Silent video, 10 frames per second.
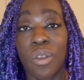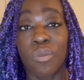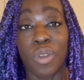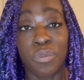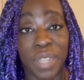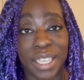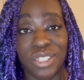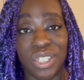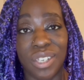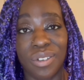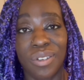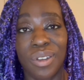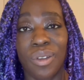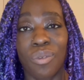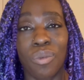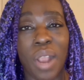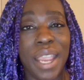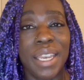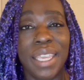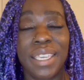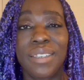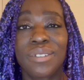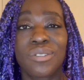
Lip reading: reflection, writing,